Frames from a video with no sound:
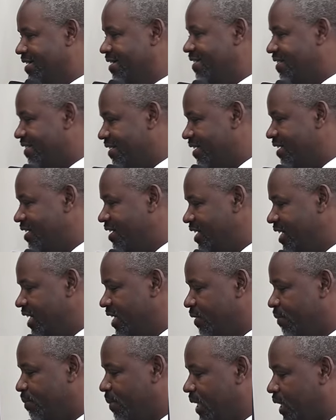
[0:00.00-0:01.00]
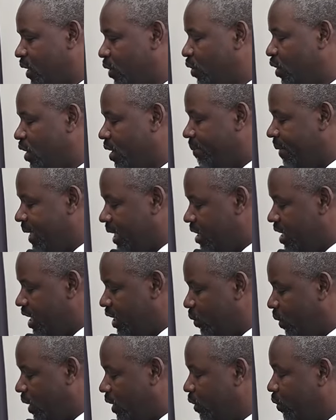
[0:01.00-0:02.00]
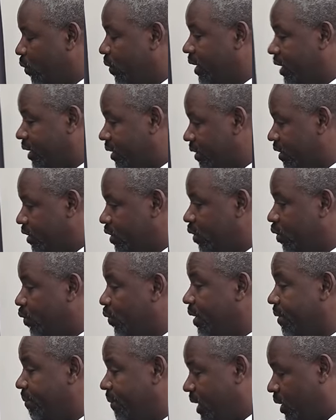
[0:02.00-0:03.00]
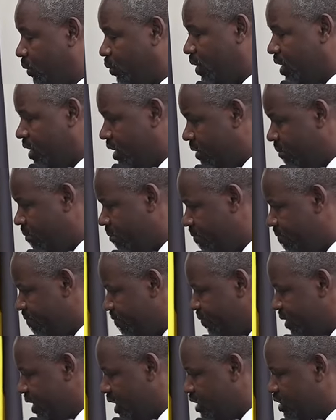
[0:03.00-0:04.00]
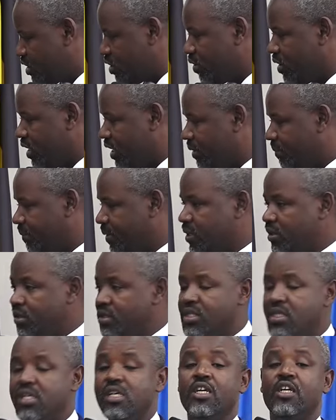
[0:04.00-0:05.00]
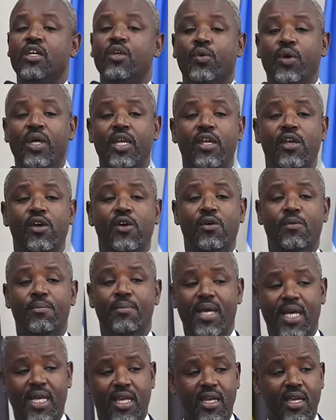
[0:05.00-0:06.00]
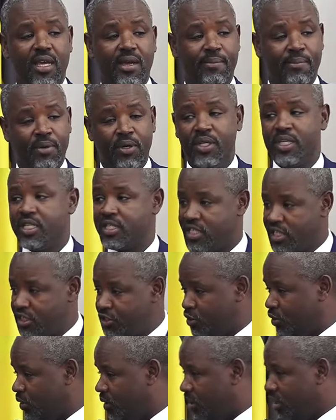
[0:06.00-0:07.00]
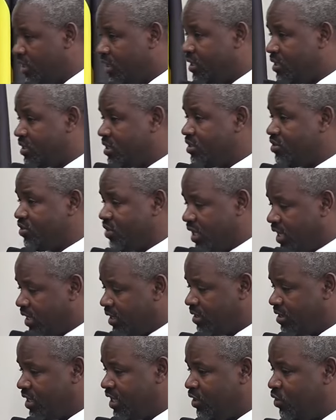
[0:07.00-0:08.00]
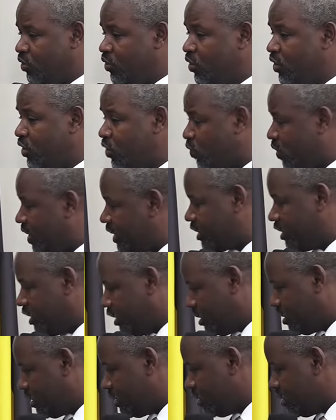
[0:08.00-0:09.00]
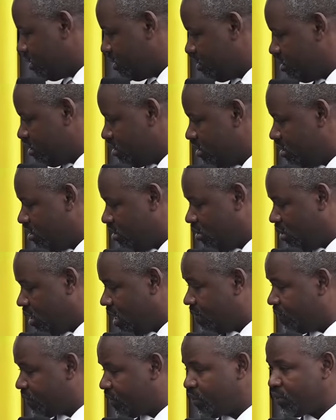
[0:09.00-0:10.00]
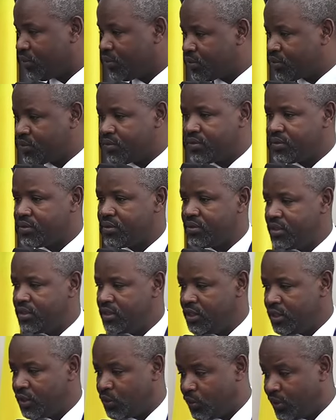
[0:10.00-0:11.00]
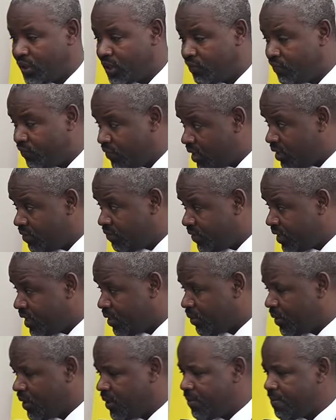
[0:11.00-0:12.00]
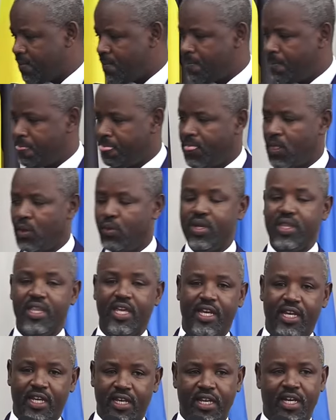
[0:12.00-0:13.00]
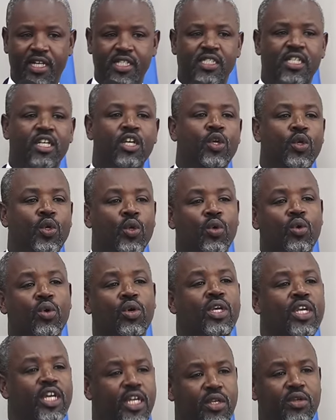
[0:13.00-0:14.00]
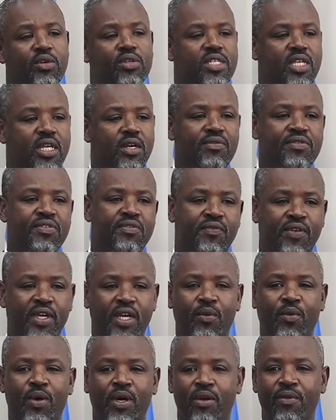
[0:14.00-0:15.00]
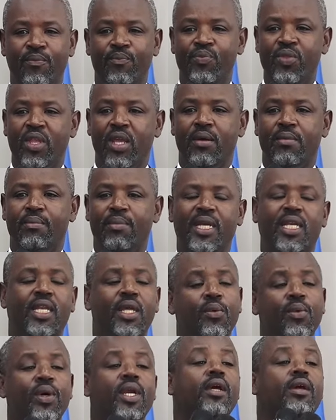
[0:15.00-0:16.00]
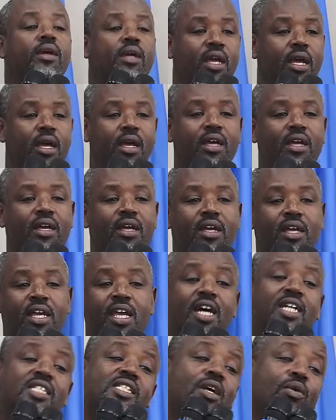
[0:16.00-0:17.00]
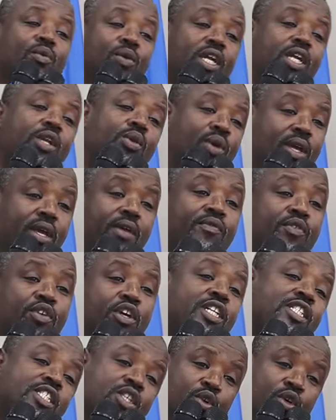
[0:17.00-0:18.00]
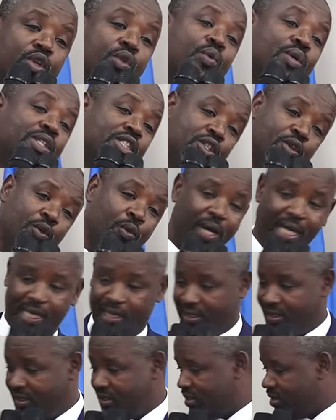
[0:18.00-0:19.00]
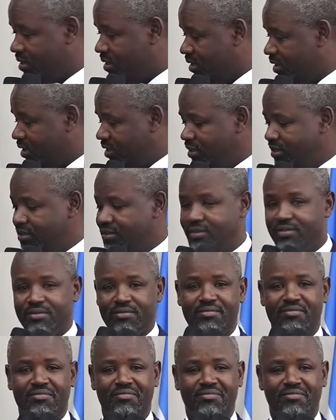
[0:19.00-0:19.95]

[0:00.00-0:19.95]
Huh? But, but that one you you will meet with them. So that because when you're making a bold decision, a decision like that, you don't rush it. You have to look into it very, very well with the readers. You connect yourselves very well. But he, will, he has agreed to give you a slot which you want.